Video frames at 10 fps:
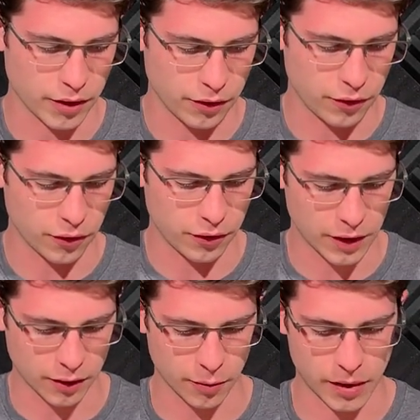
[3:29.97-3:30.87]
this is just
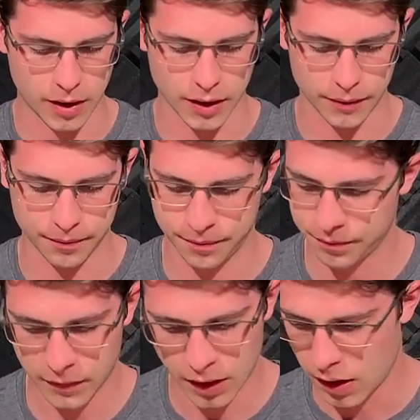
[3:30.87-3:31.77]
standard pine,
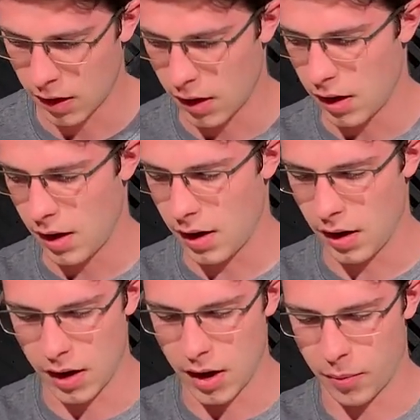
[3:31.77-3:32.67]

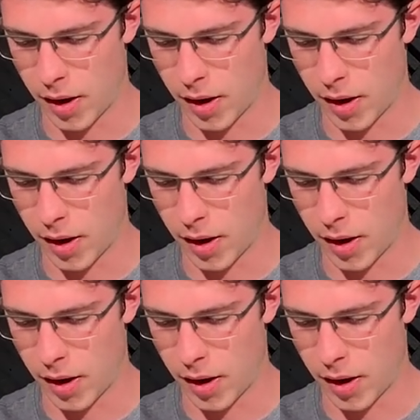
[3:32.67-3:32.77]
it'd